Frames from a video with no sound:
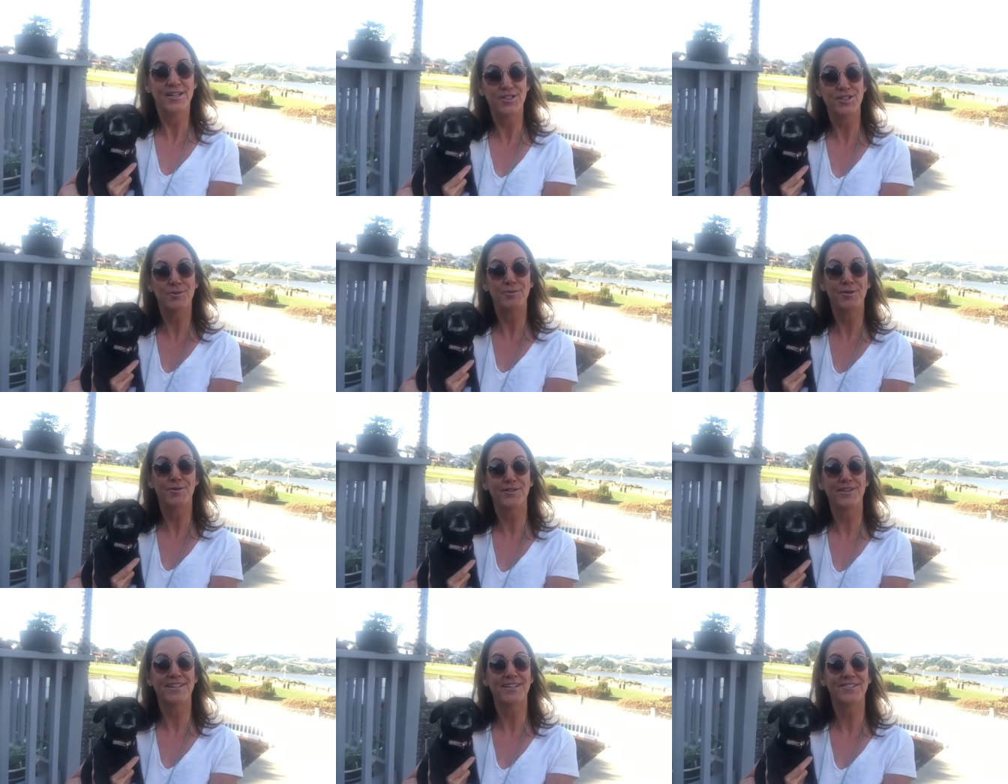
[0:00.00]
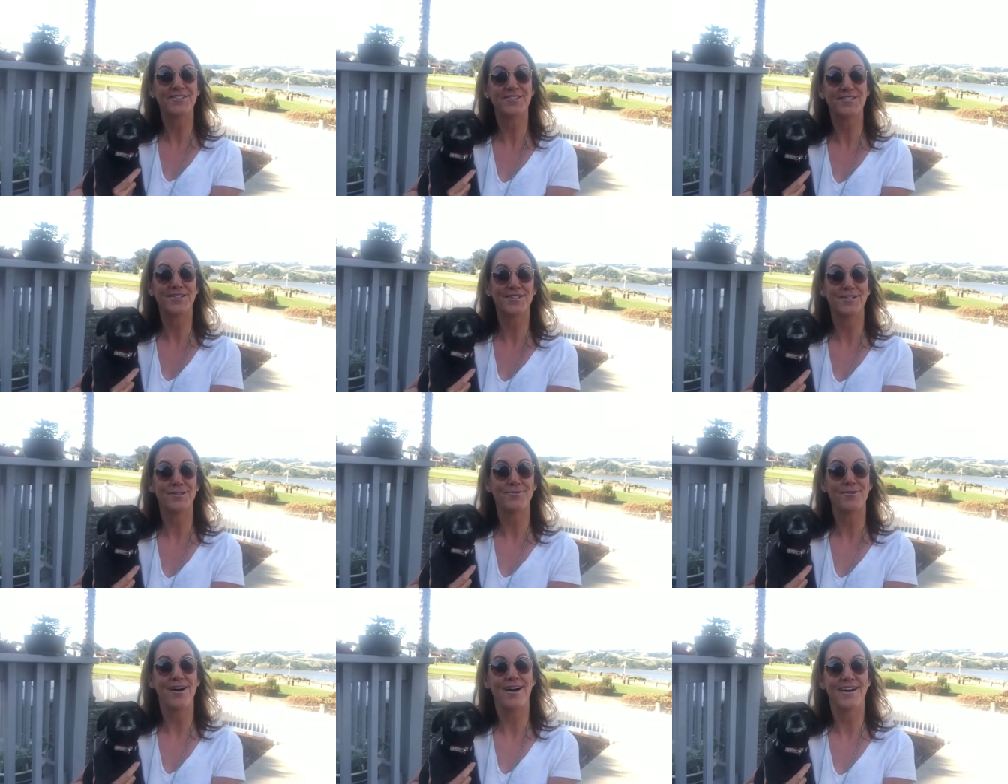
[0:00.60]
It should be really
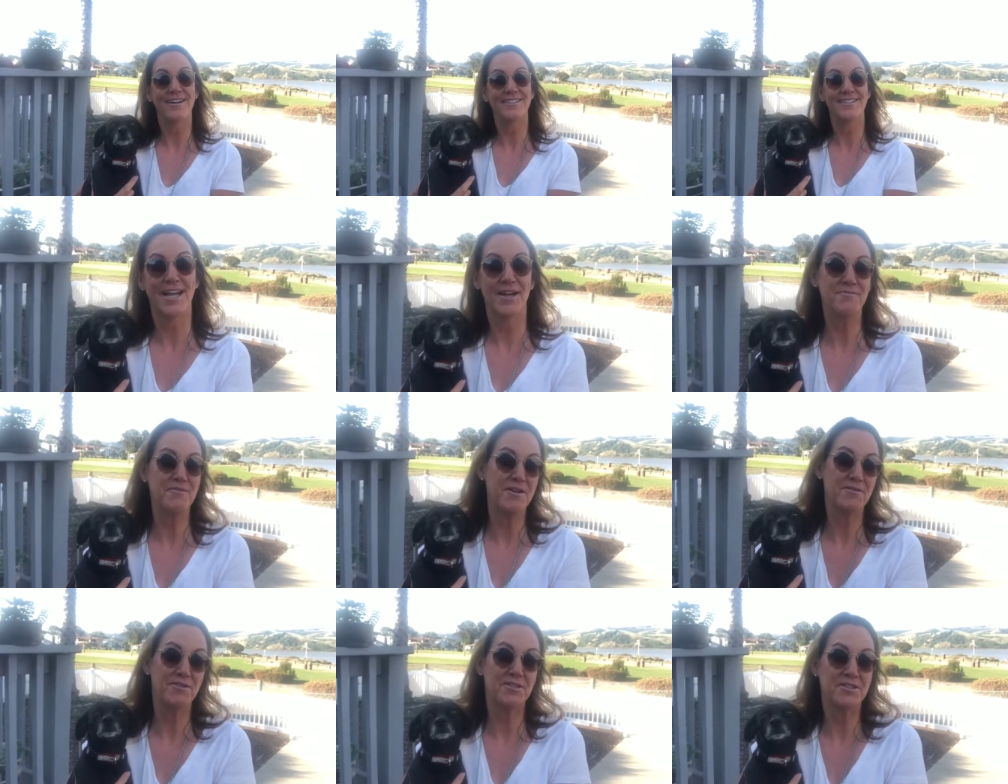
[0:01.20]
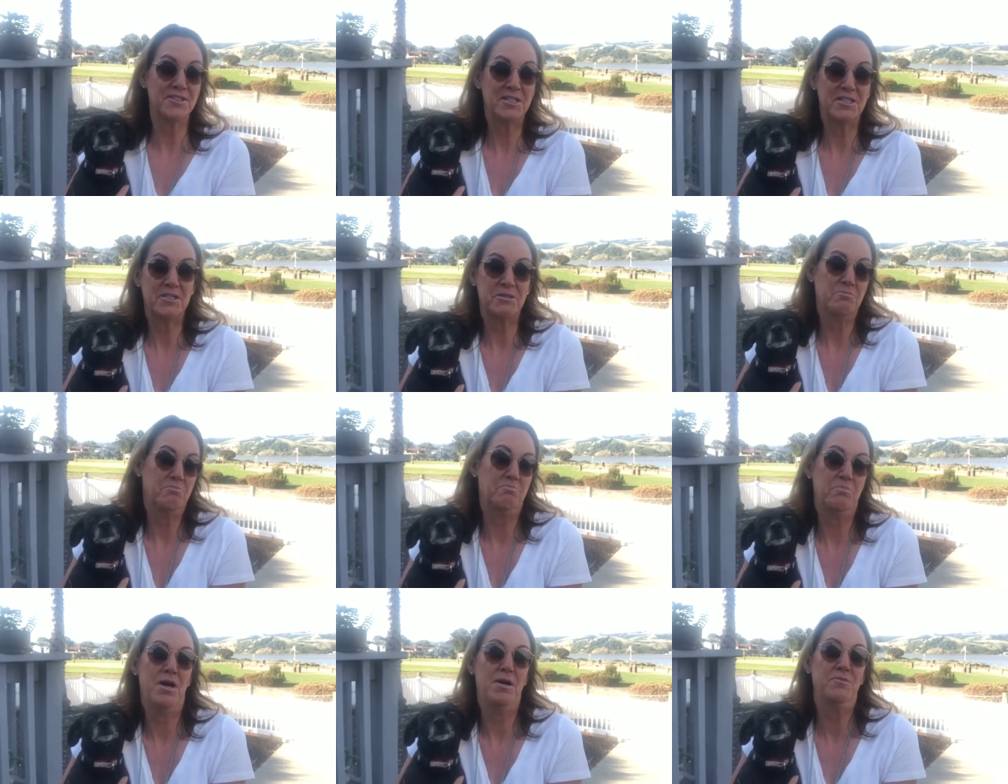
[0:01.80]
interesting to watch. I've never seen
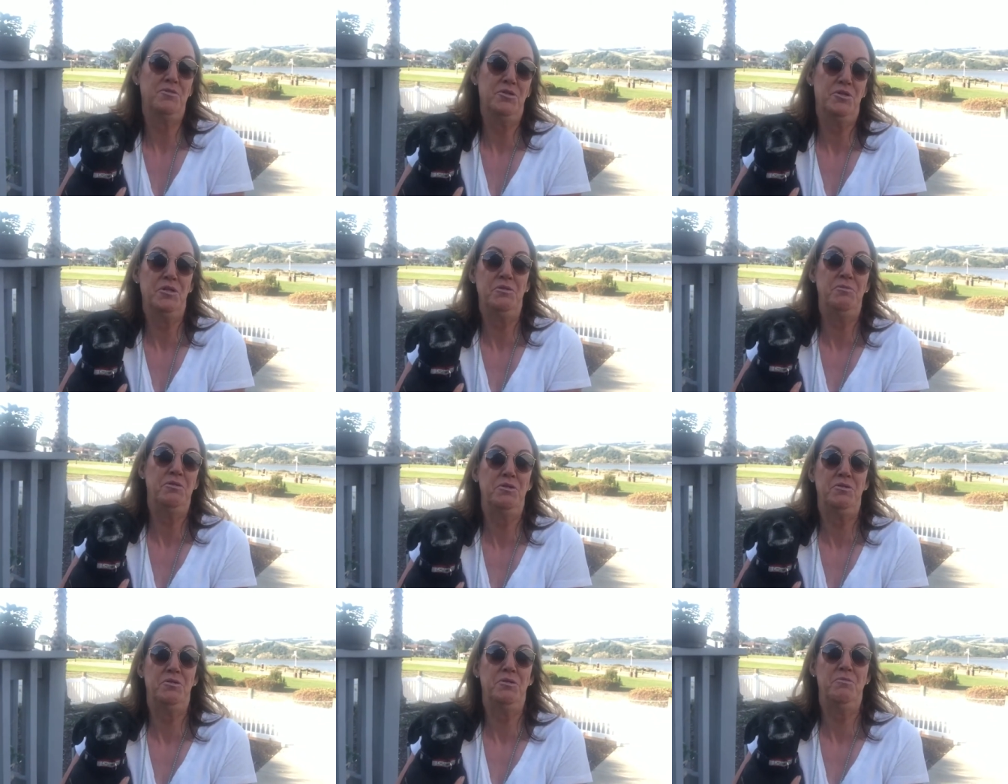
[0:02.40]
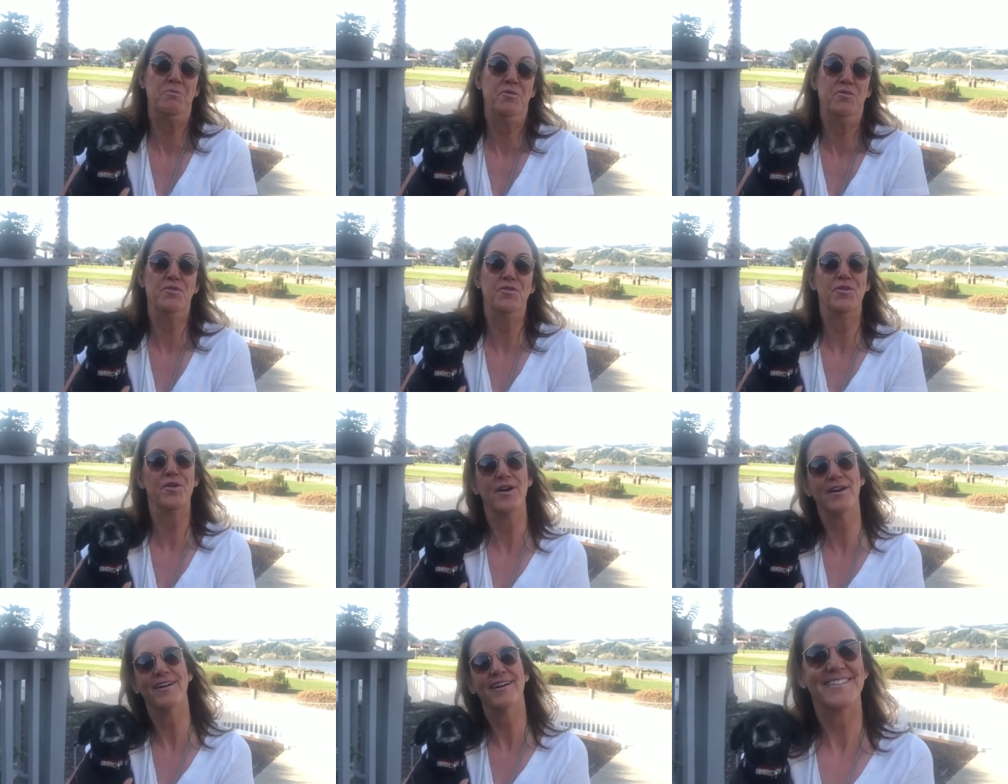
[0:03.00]
a palm tree be trimmed
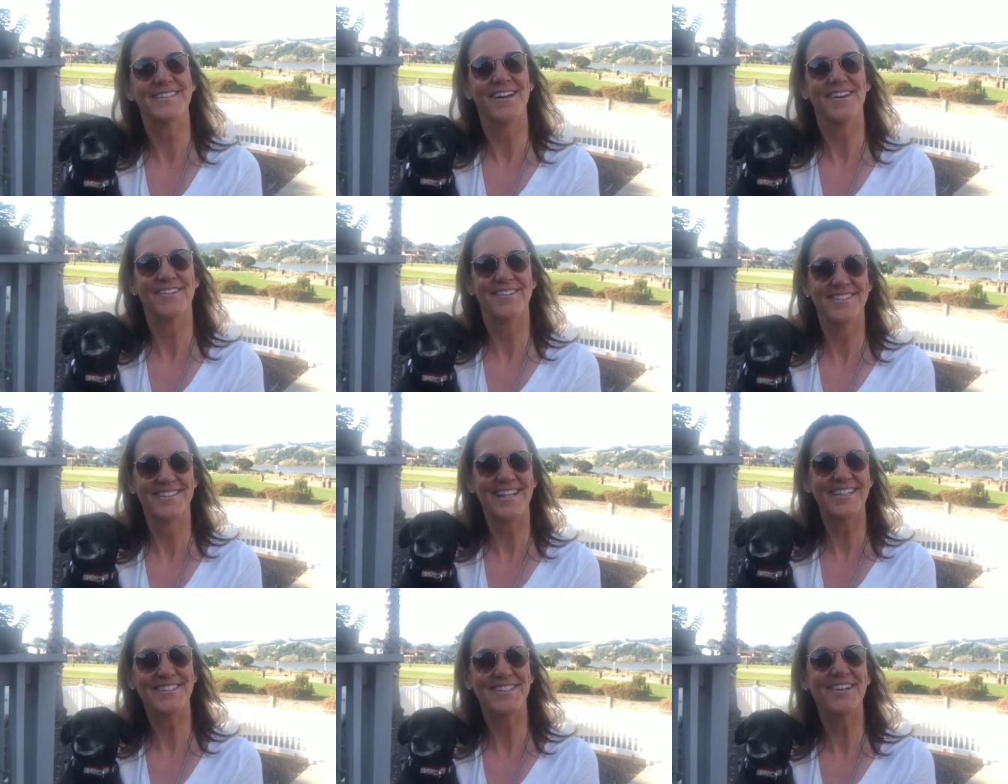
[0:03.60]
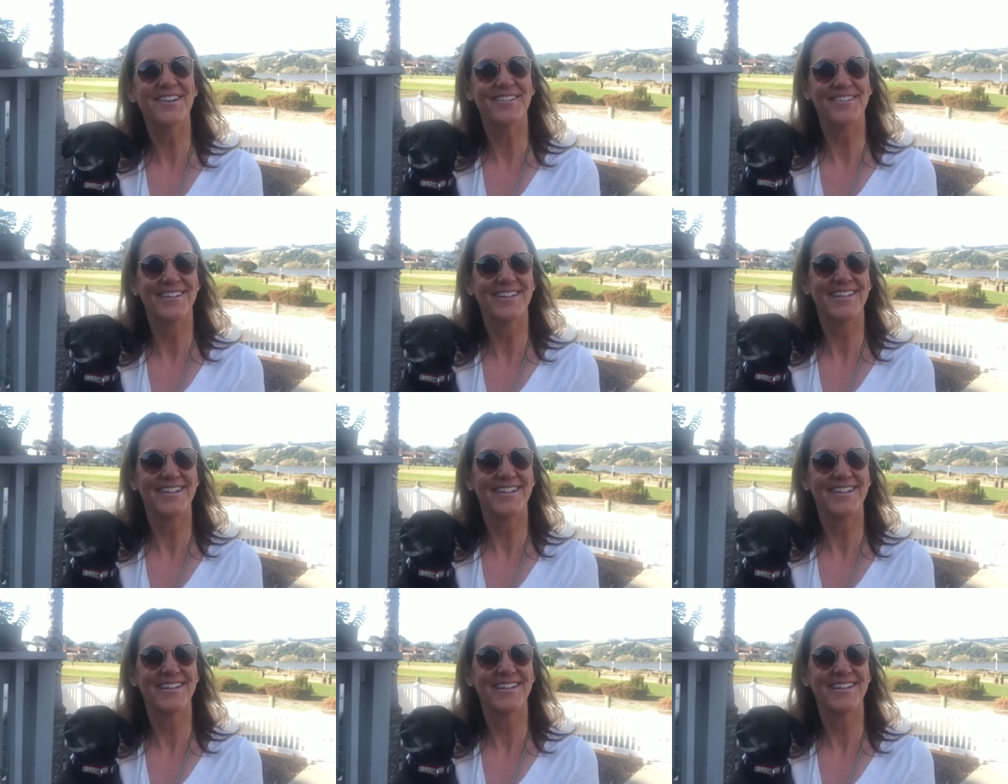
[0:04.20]
before, so stay tuned.